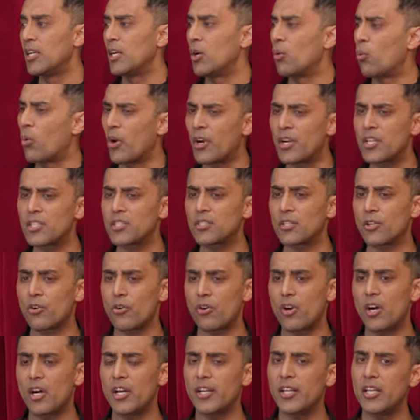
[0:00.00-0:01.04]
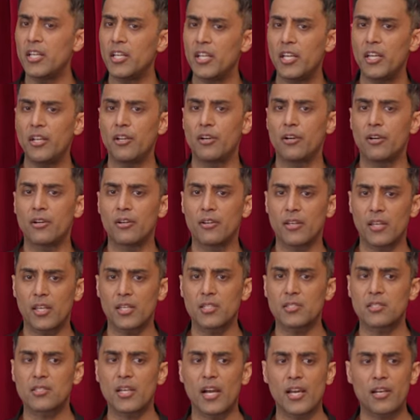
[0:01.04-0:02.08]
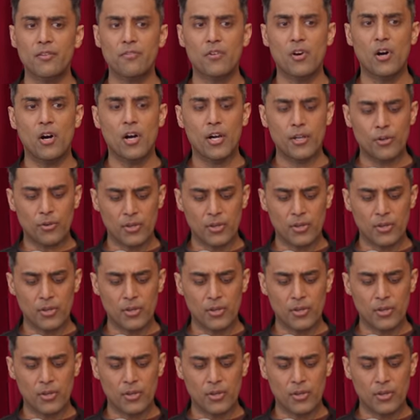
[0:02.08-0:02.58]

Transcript: Where does the Quran in here, inside of God